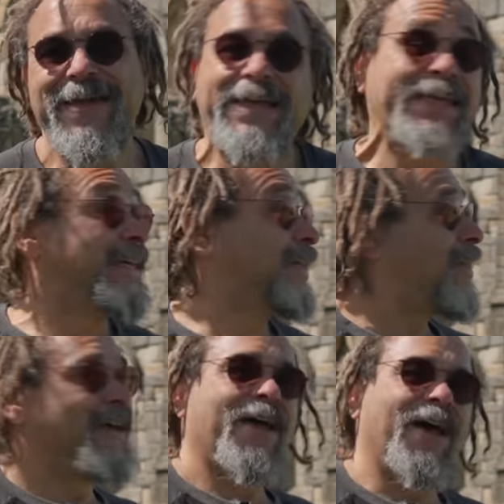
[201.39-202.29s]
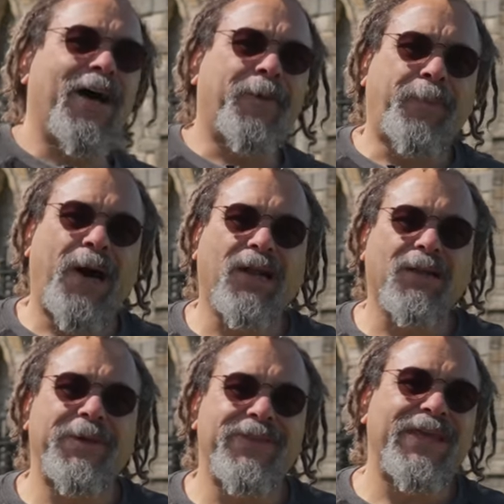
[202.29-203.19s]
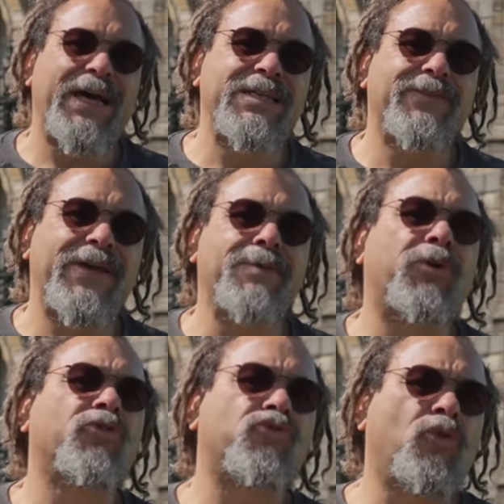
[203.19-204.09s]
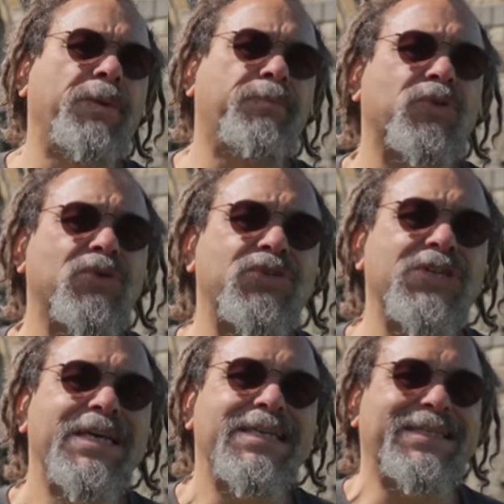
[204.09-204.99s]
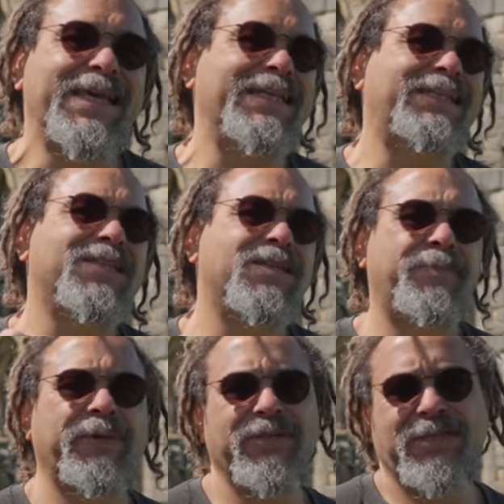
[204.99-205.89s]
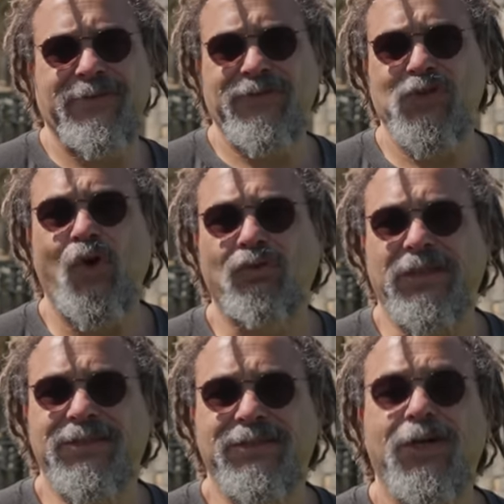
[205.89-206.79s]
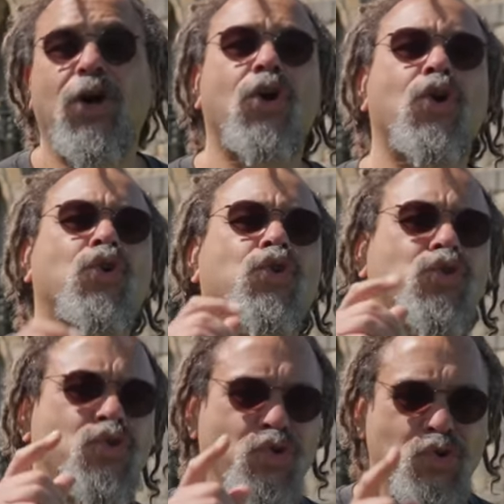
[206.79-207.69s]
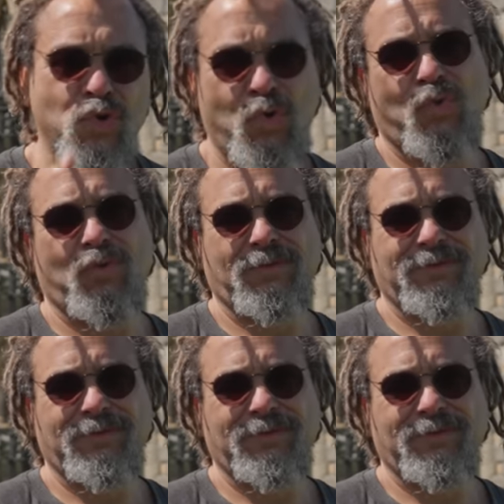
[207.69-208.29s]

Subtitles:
here at a parliament that November, Robert Bruce said to the nobility of Scotland, no.